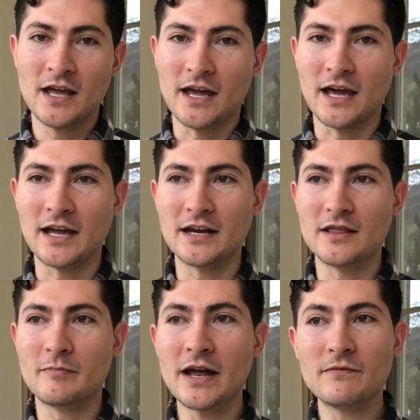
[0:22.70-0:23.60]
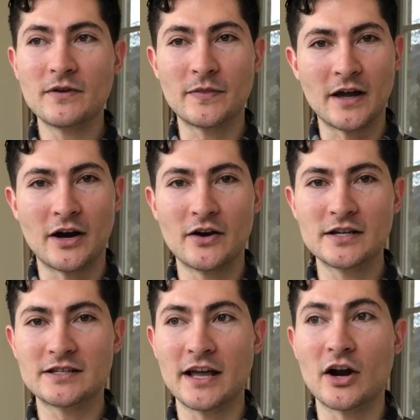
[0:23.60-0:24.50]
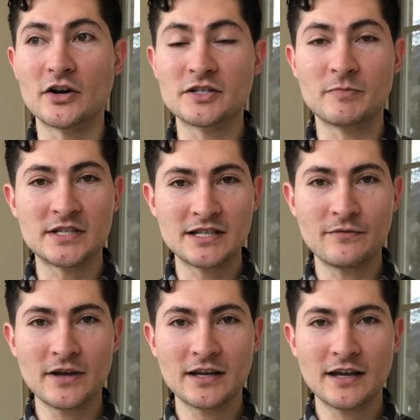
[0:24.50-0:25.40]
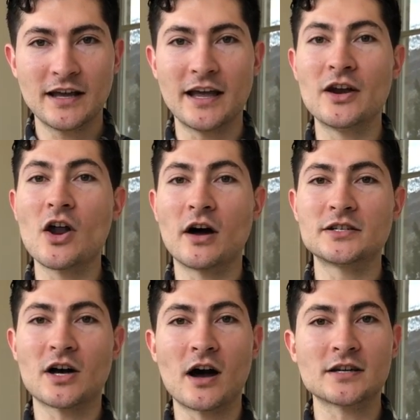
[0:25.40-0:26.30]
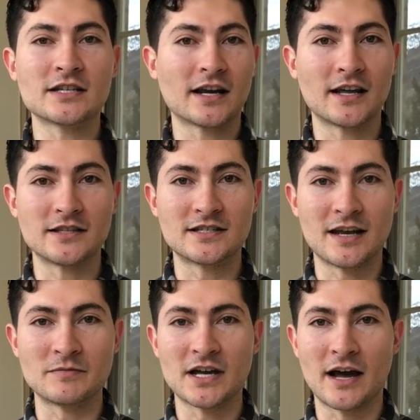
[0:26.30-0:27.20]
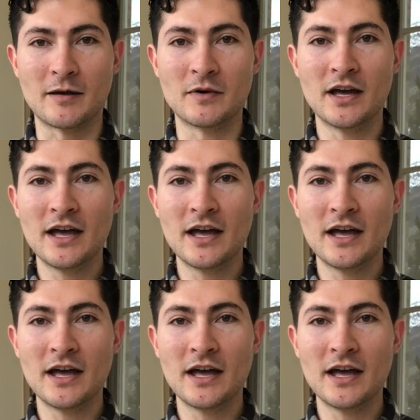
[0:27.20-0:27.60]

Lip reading: And the benefit there is they are specific and non-toxic at the same time.